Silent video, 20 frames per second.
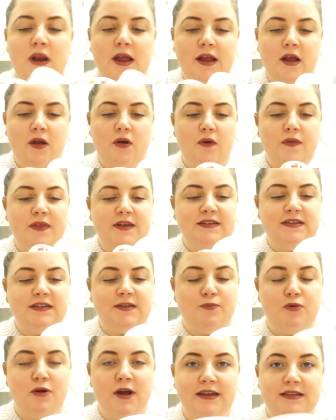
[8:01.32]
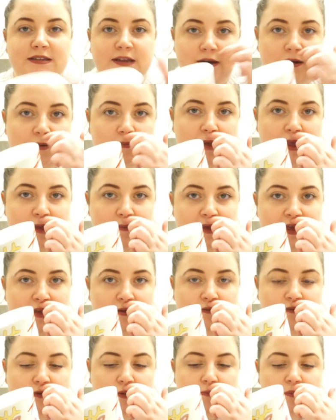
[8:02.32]
like I got this as a present maybe
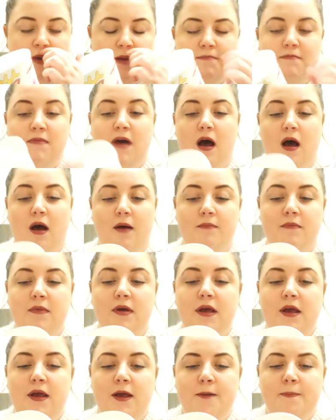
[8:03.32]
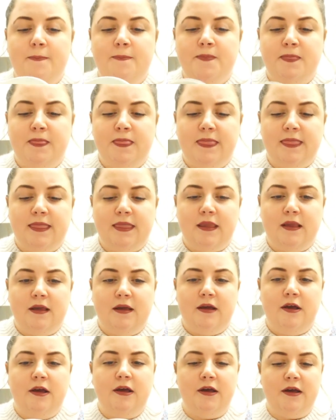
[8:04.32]
from my mum.
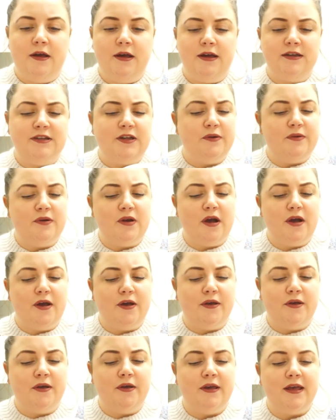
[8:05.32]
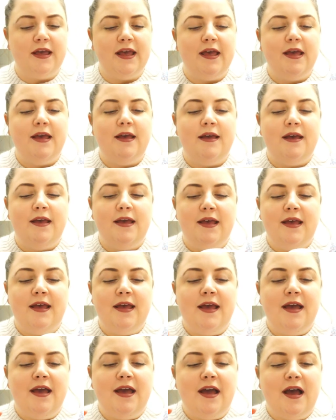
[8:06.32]
I don't know.
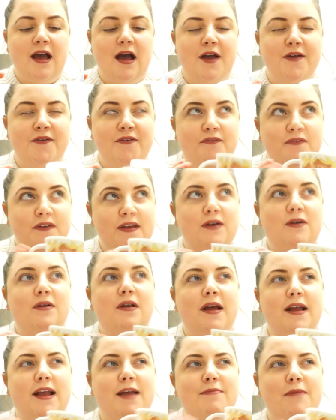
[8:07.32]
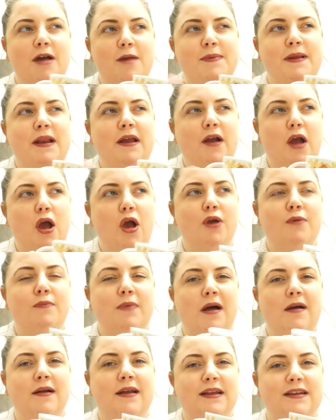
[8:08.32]
I feel like it might be like a Home
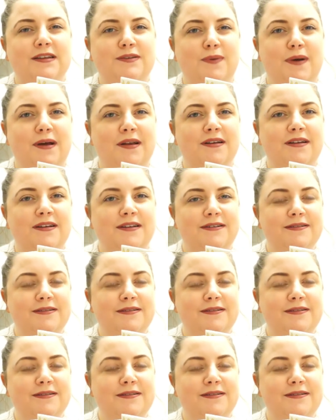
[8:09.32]
Bargains one,